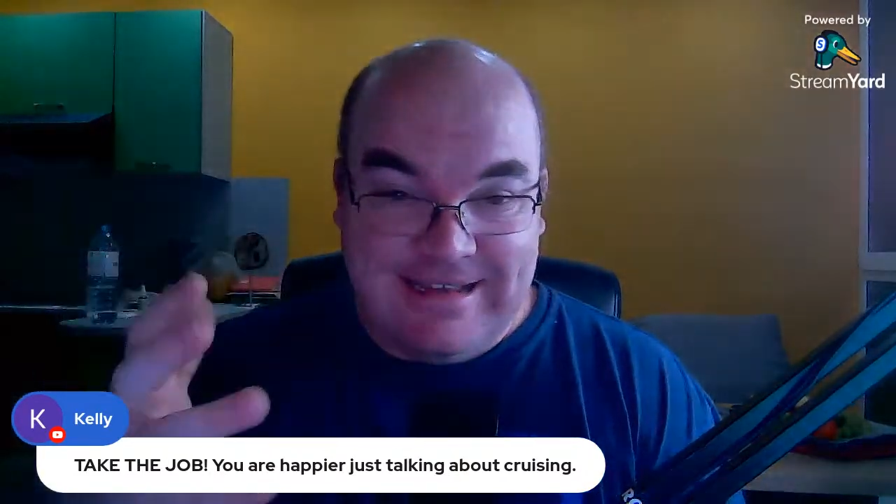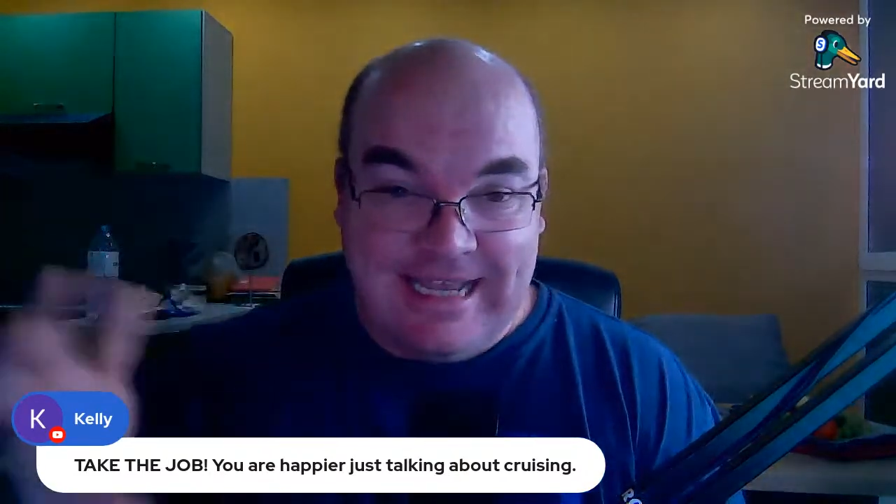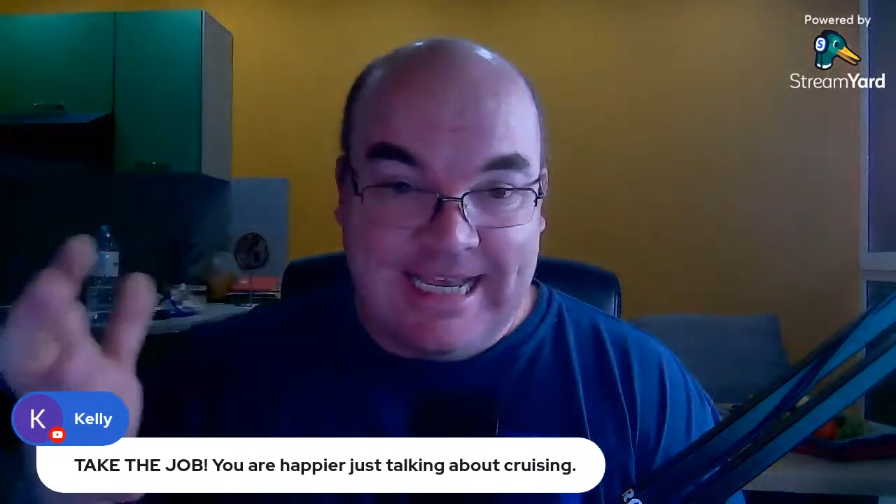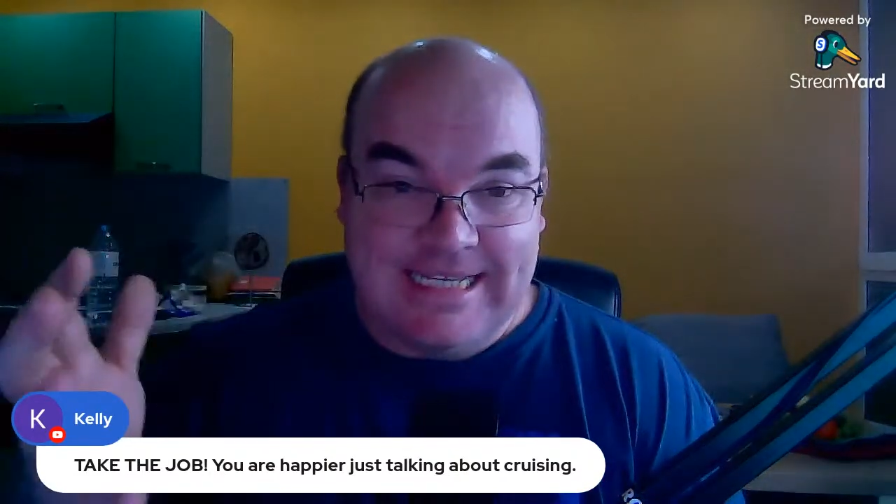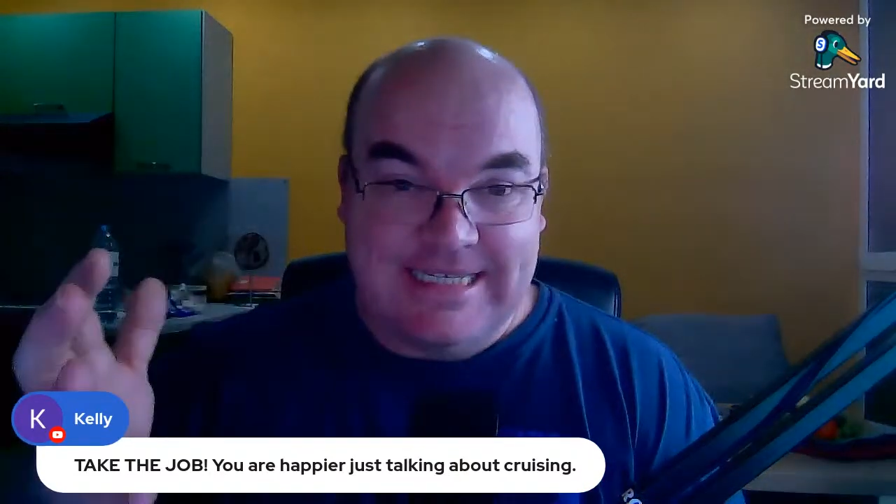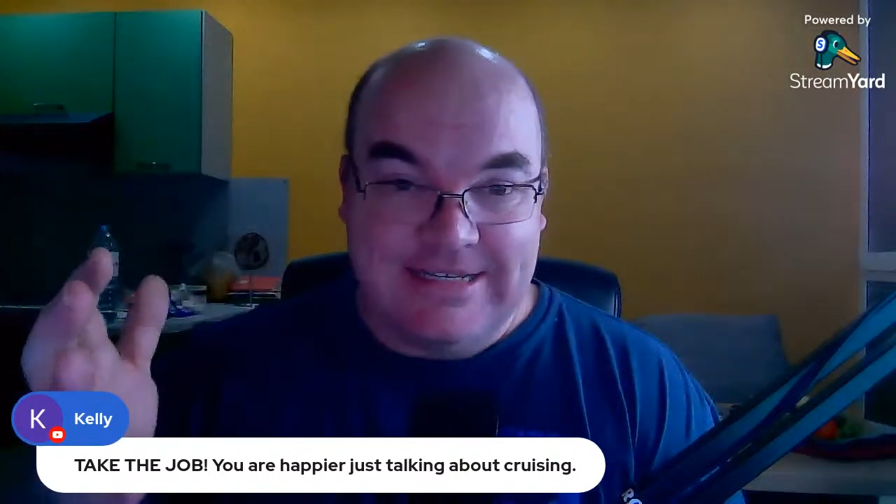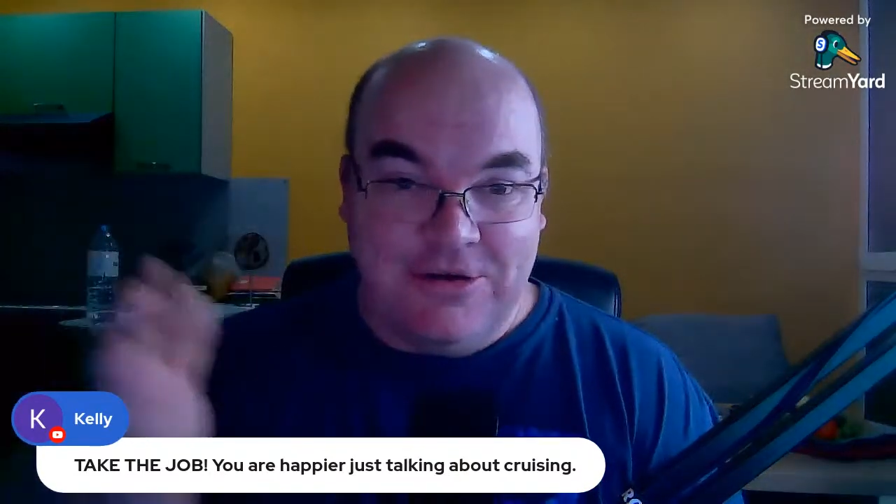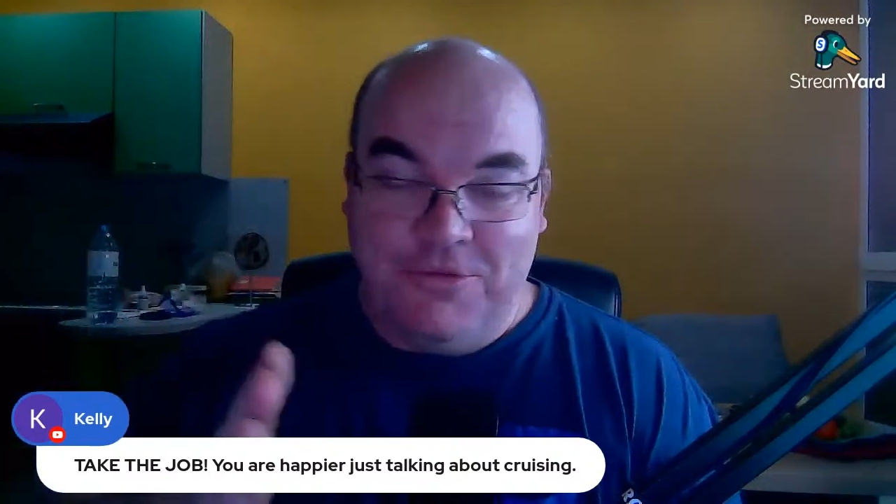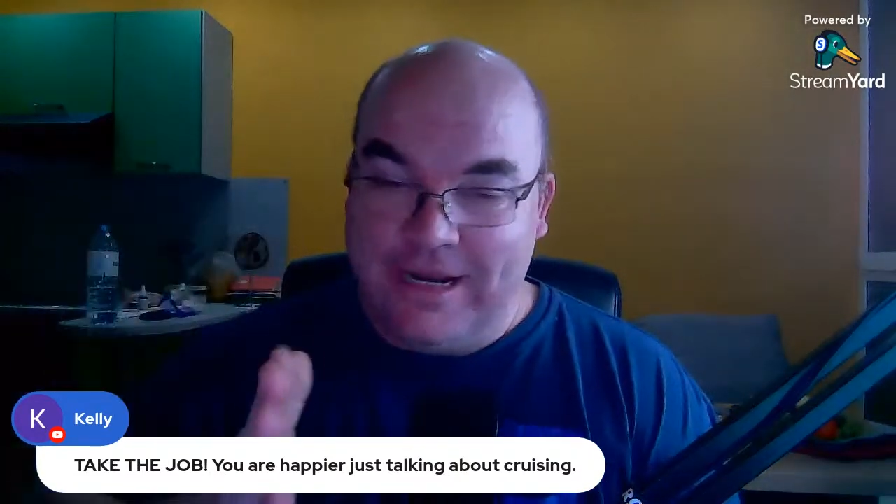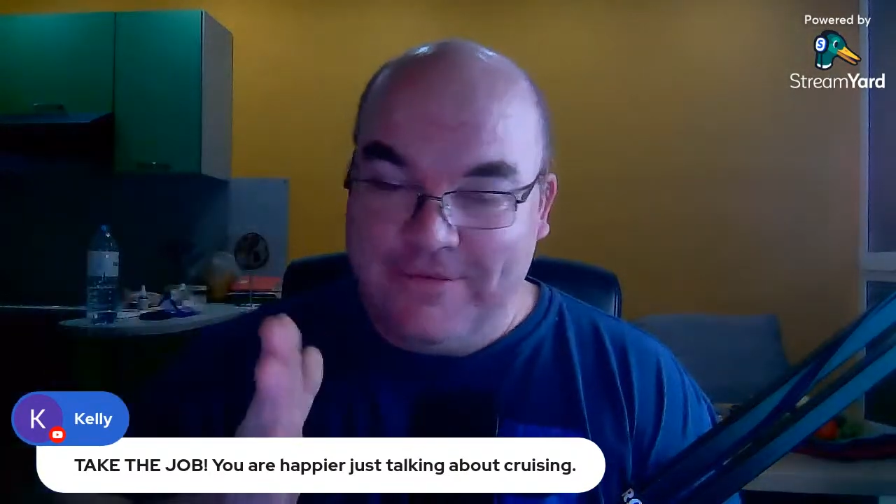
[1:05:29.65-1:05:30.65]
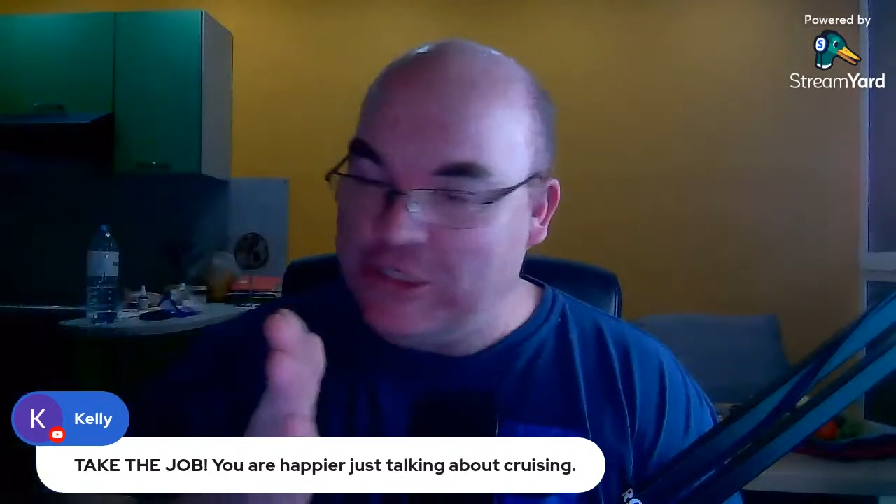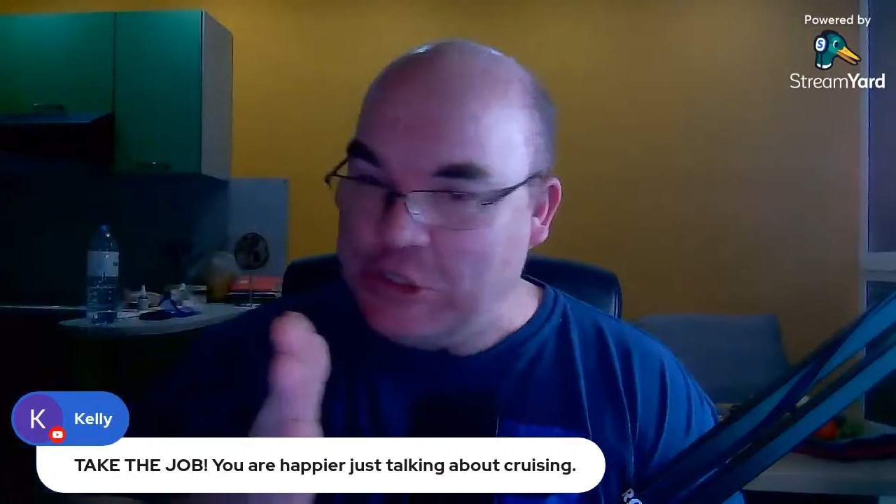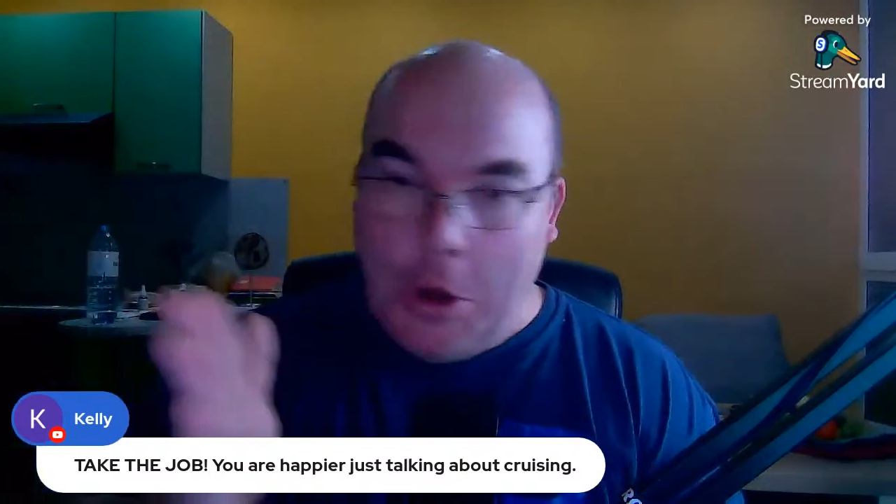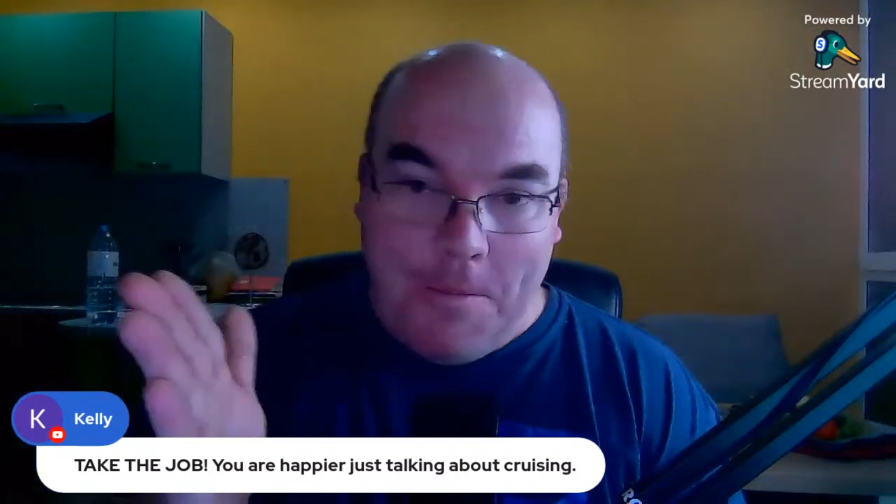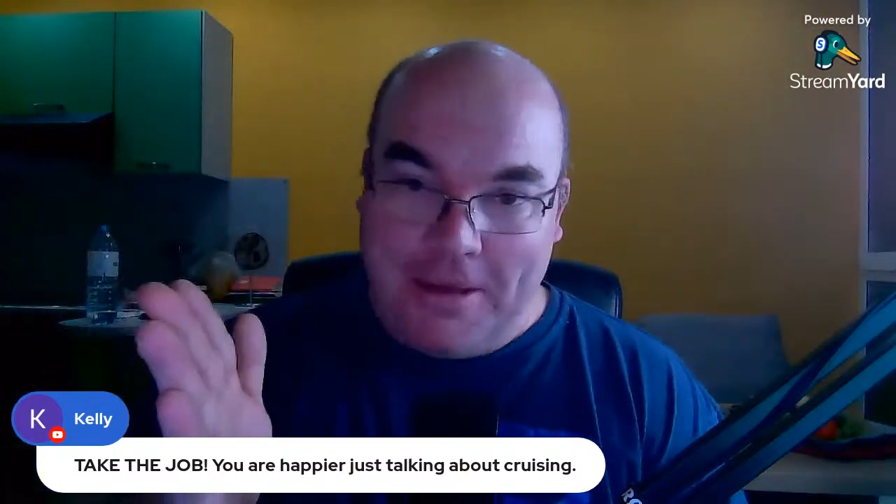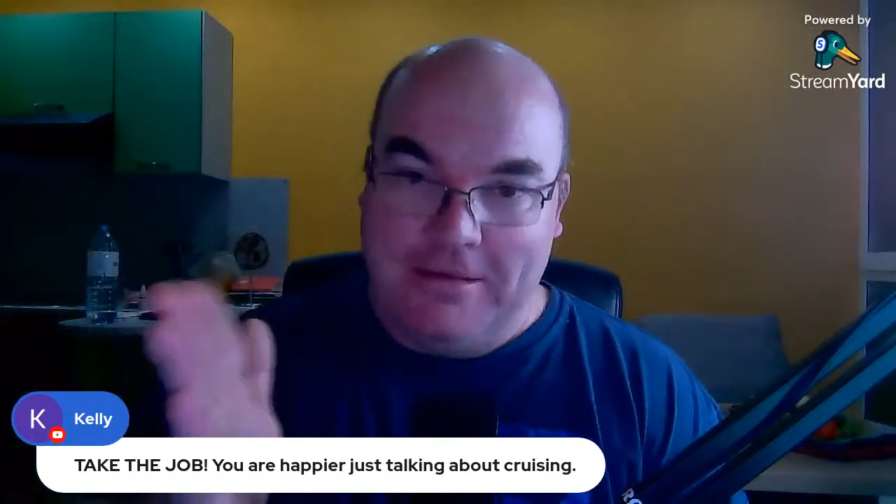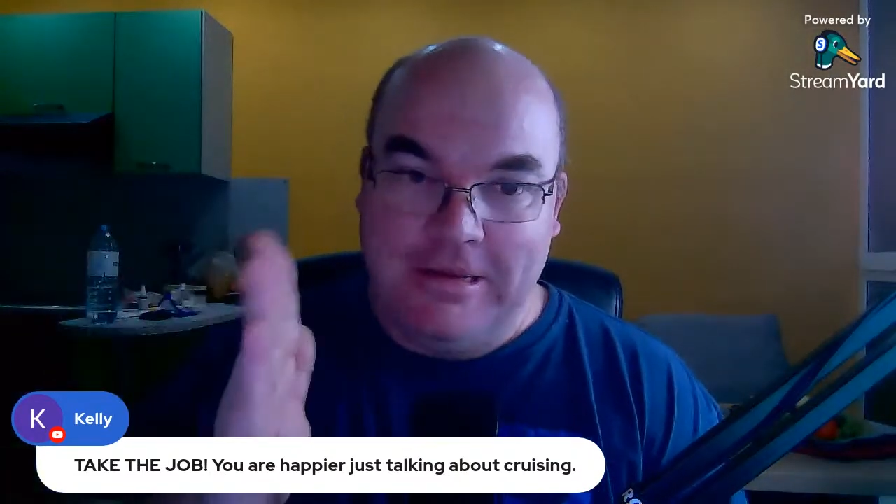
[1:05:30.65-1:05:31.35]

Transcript: I guess, or whatever job